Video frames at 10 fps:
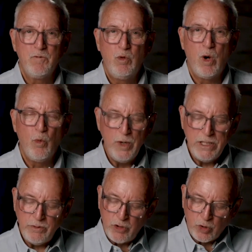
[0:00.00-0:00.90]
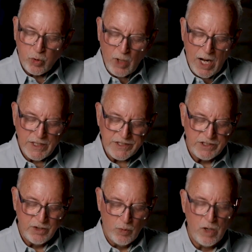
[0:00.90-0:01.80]
where we
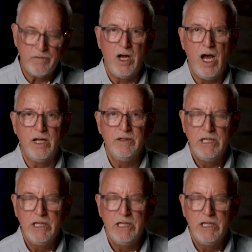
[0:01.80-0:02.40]
trust the word of God.